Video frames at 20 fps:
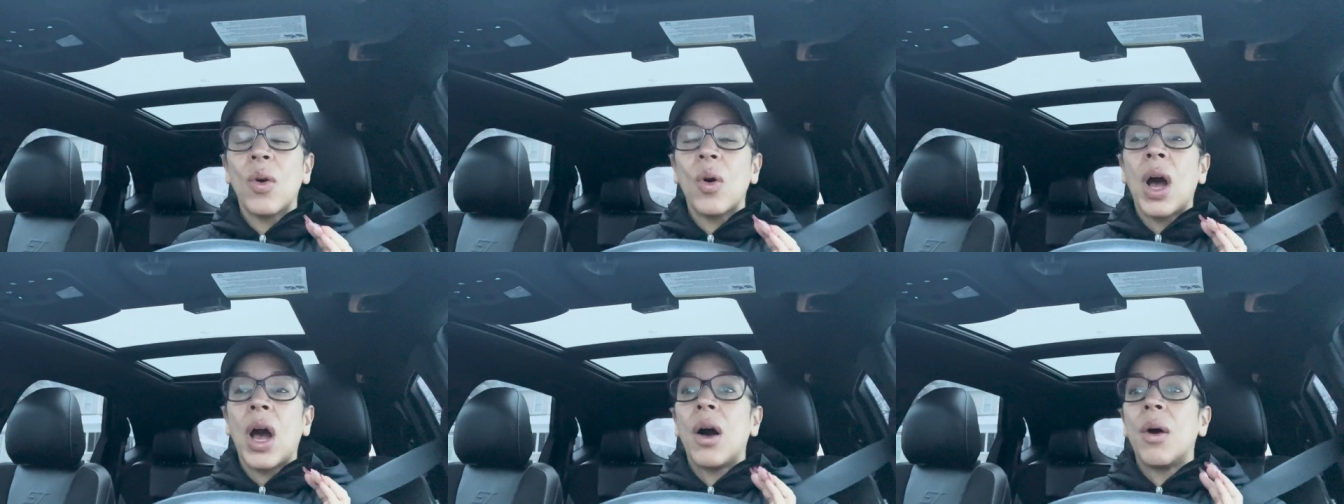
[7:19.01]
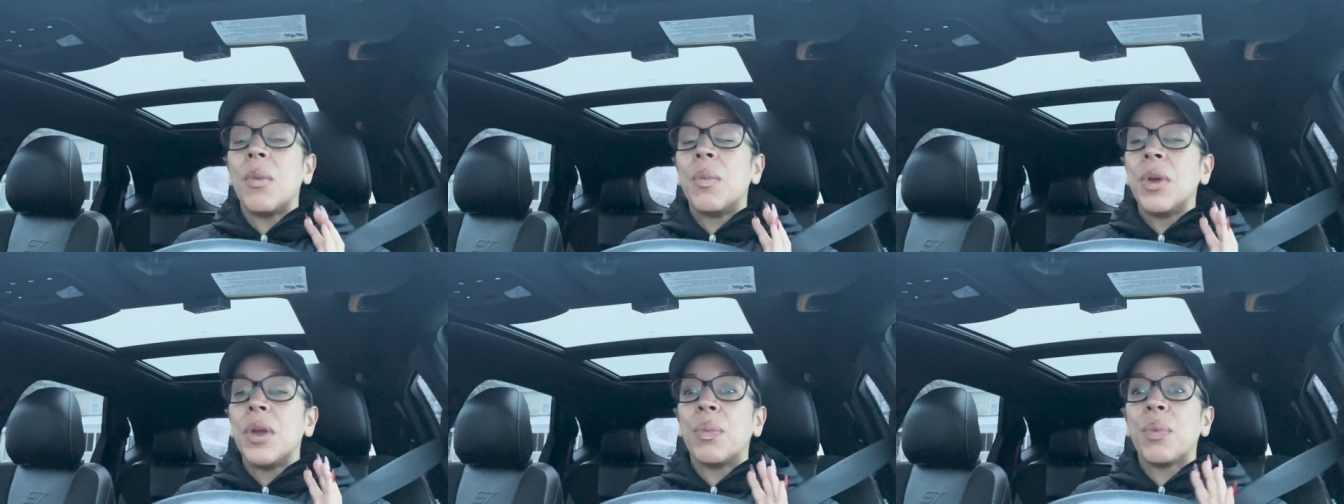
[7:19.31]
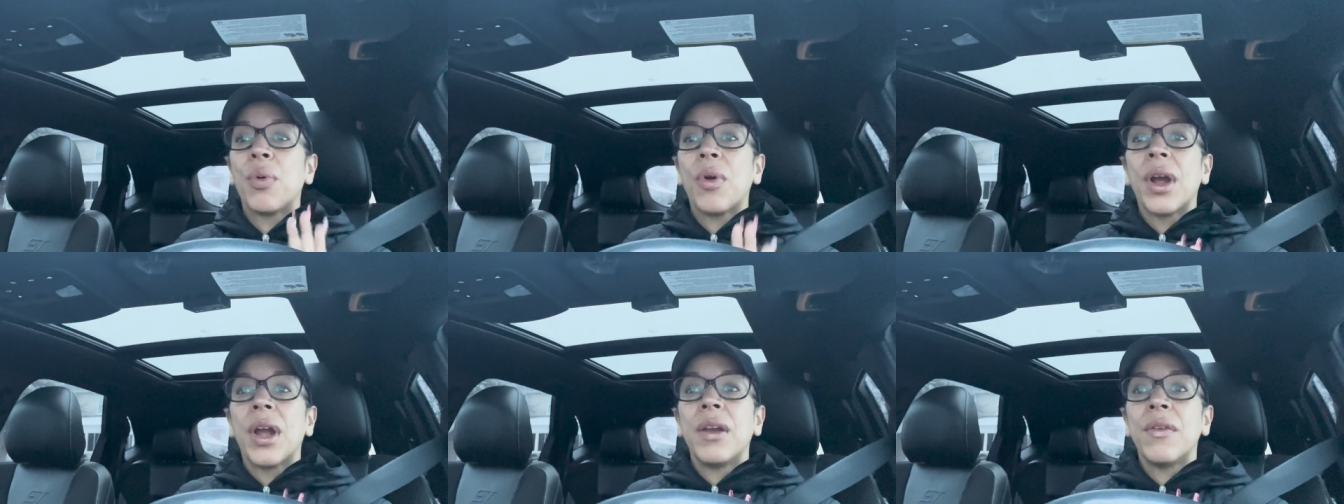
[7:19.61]
i'll be
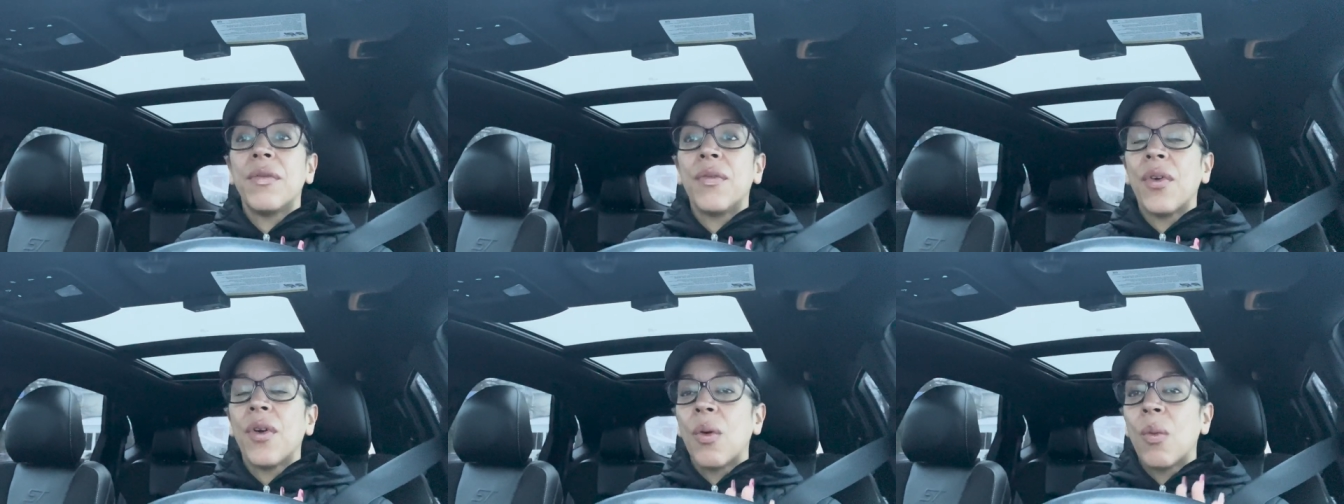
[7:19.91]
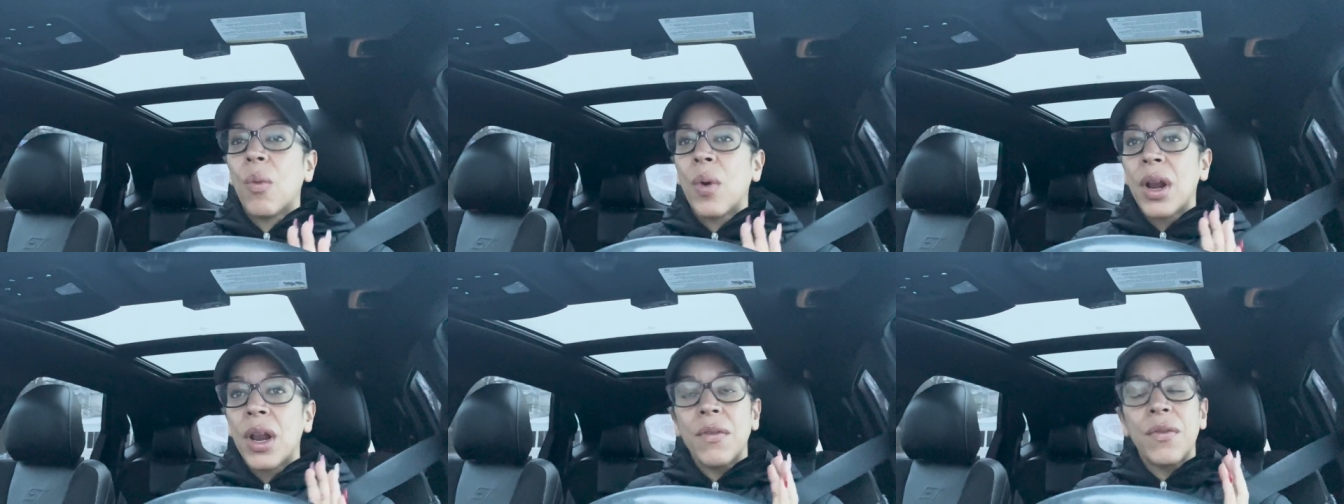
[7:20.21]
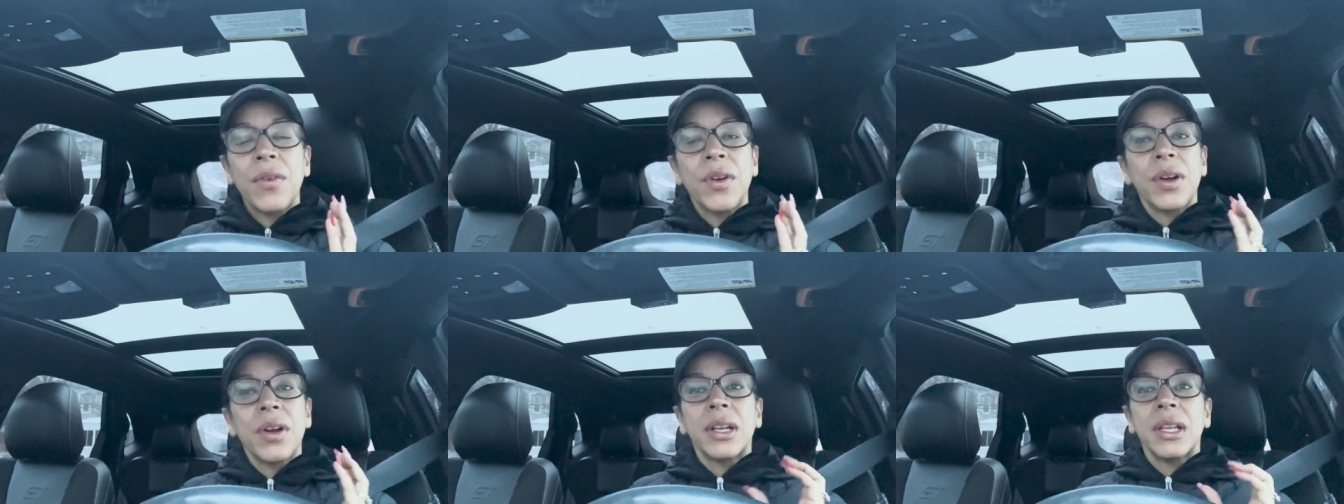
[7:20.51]
praying for
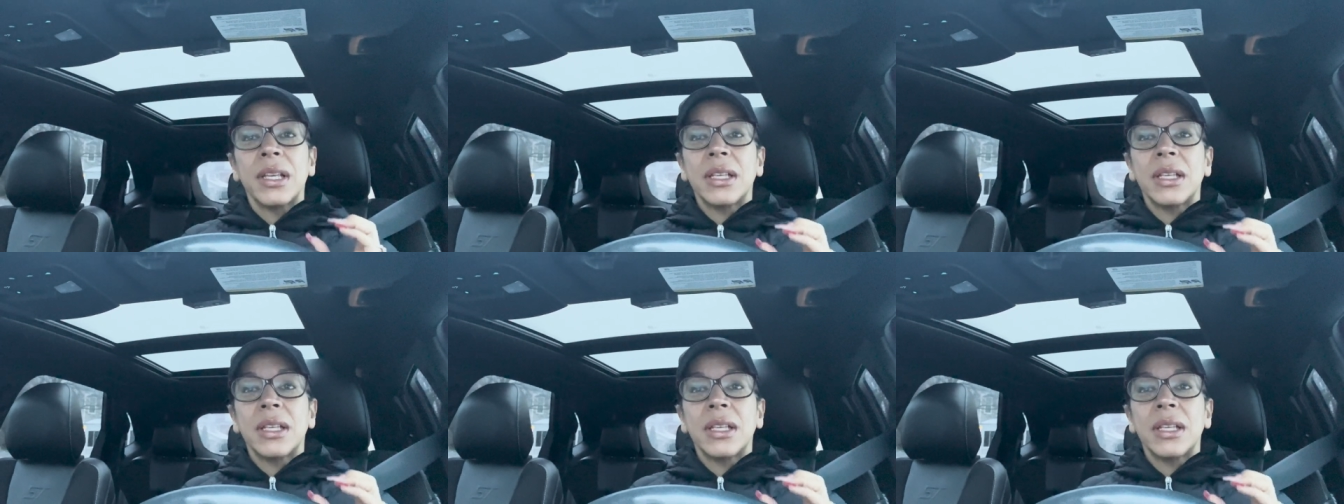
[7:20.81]
whatever it